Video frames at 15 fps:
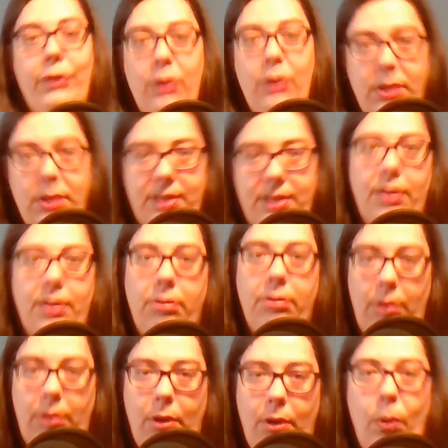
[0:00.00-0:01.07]
course don't
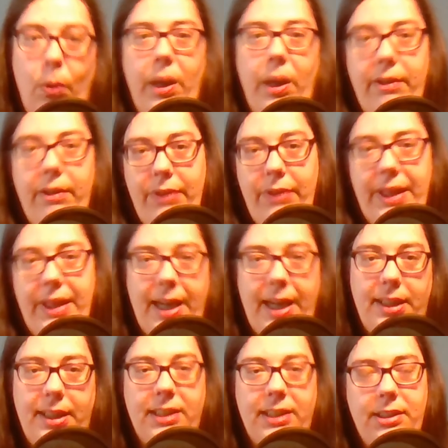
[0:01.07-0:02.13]
know if
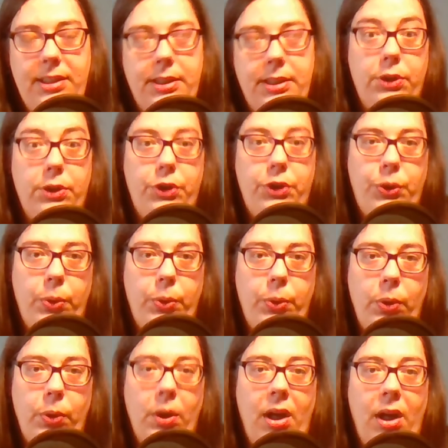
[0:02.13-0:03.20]
that is
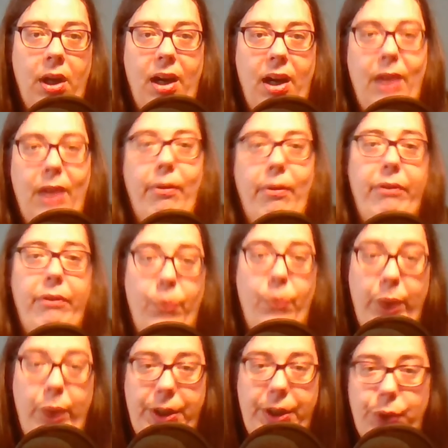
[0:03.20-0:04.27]
true. However,
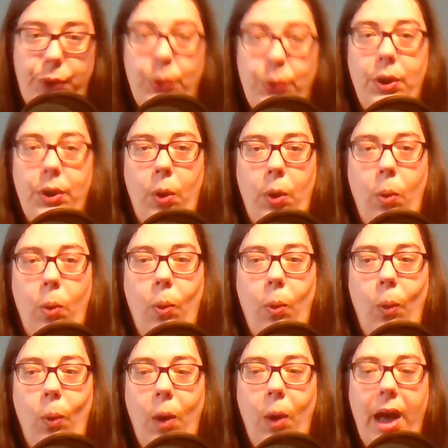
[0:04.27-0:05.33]
we do
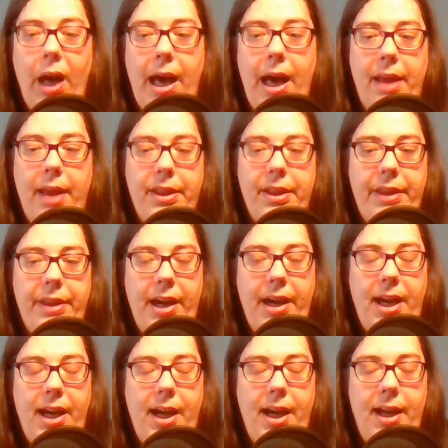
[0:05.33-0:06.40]
know
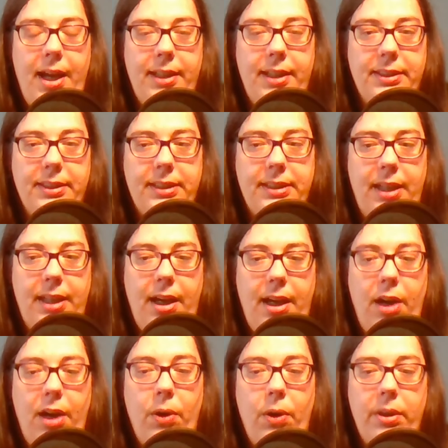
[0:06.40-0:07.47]
that
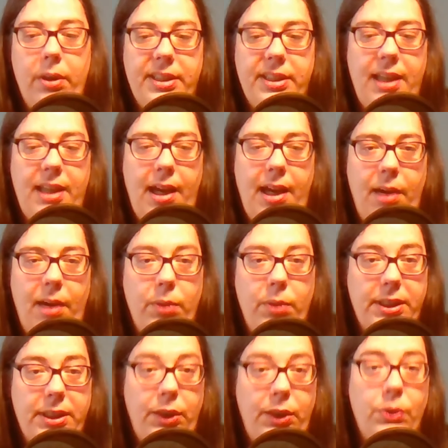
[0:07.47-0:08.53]
horsehair
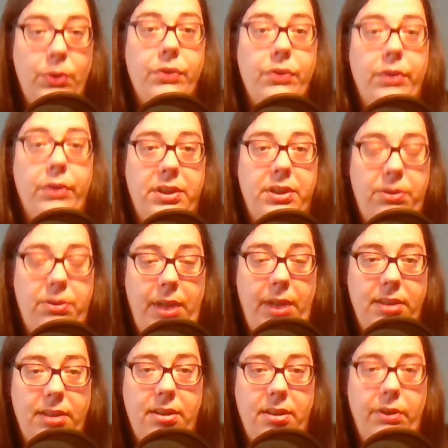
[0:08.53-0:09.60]
was used for
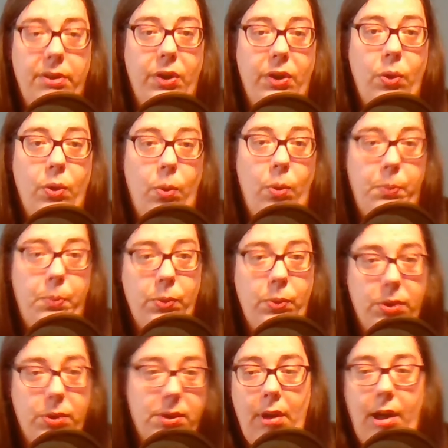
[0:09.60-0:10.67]
strings on the
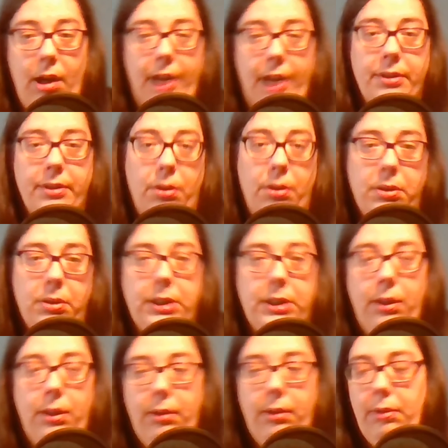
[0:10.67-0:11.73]
corpus. And
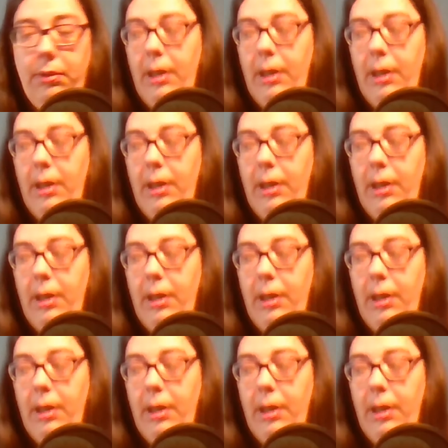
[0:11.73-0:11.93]
also,